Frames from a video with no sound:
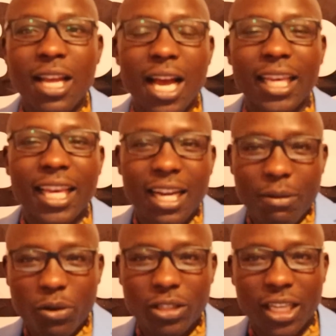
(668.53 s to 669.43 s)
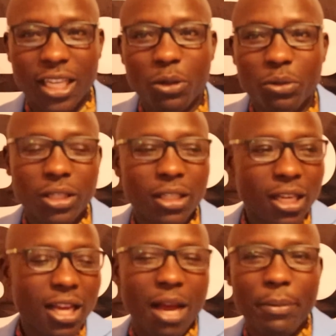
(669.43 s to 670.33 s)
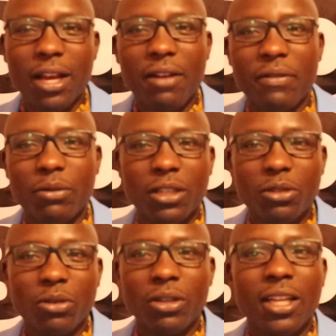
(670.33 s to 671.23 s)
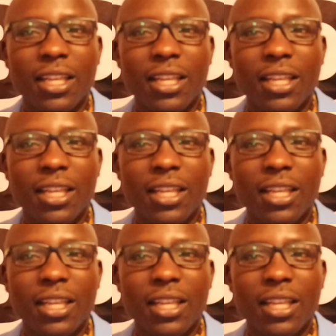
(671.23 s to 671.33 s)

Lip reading: Akienda moja kirudi, ameka foundation.